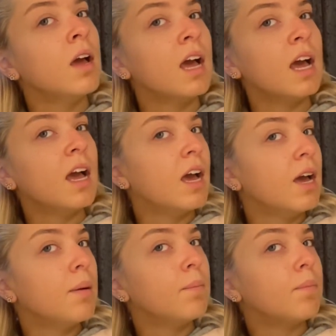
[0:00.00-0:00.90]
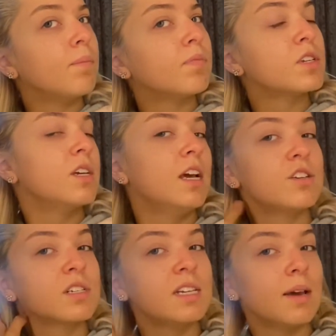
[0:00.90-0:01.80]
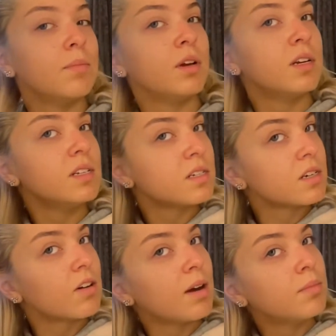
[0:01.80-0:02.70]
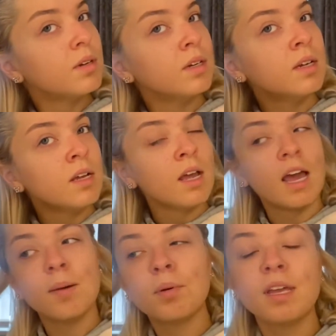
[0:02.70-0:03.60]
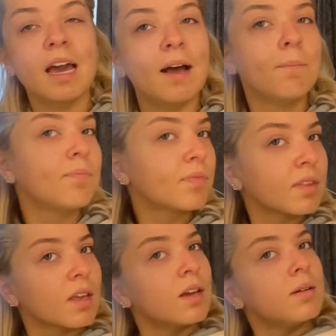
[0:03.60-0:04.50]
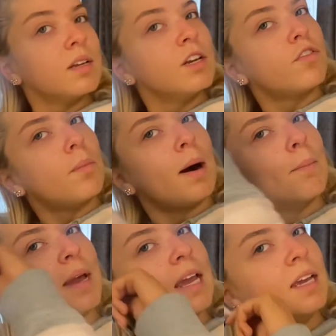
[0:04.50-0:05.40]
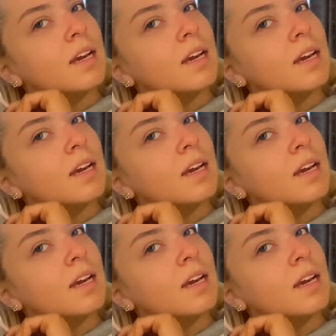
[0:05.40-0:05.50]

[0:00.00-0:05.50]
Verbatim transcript: Um, so yeah, just DM me on Instagram. Uh, but yeah, enough about me.